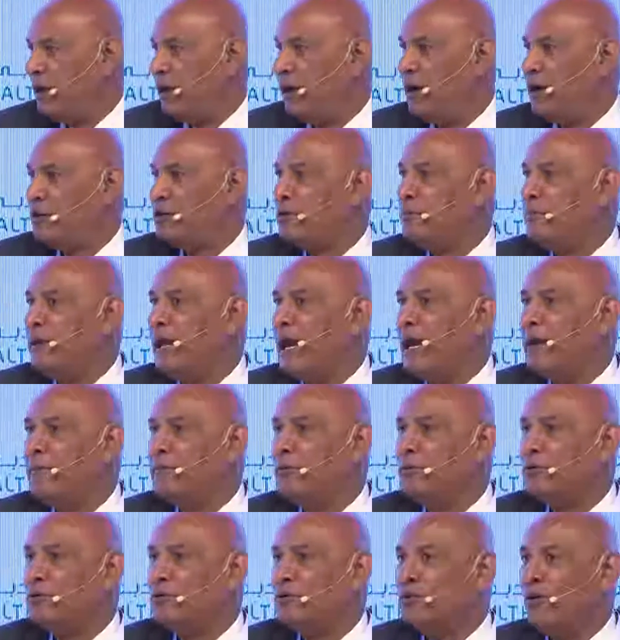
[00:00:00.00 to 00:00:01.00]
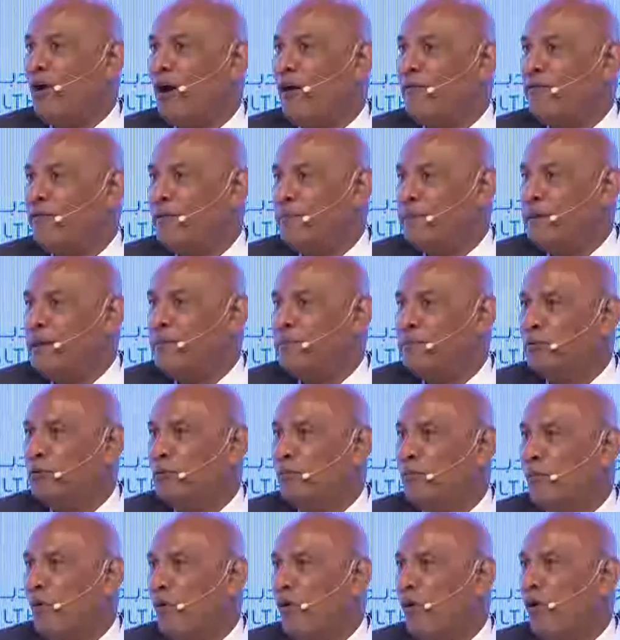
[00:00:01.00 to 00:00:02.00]
uh, to be able to offer
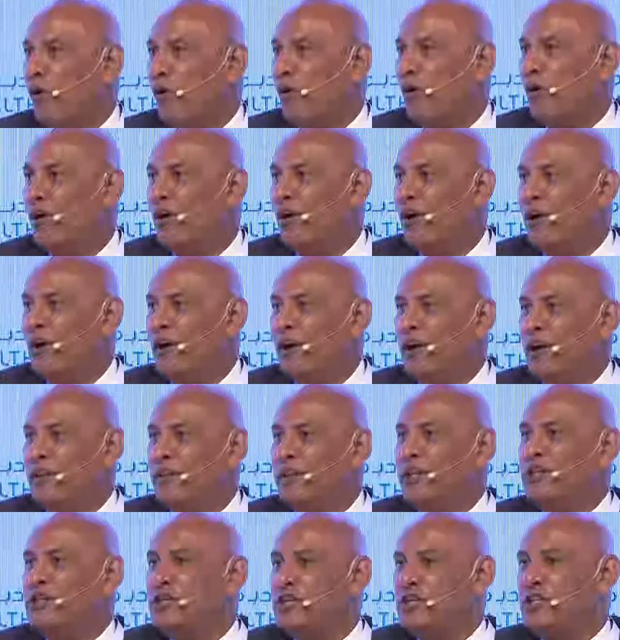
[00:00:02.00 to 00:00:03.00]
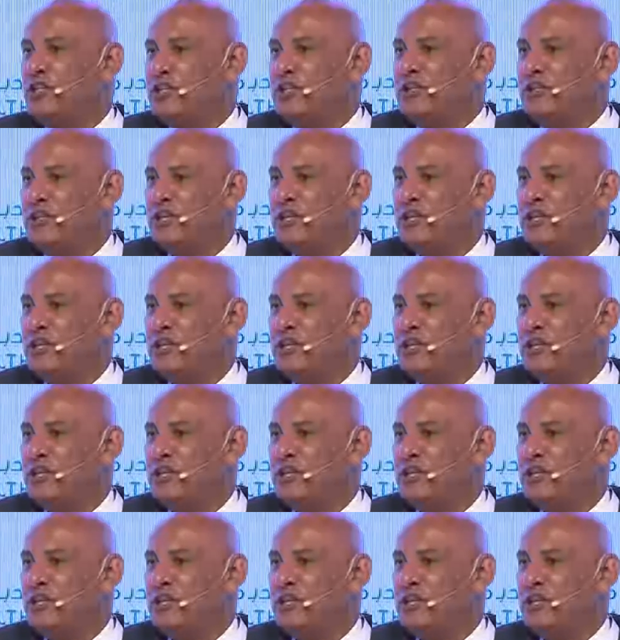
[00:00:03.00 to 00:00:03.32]
people more than just,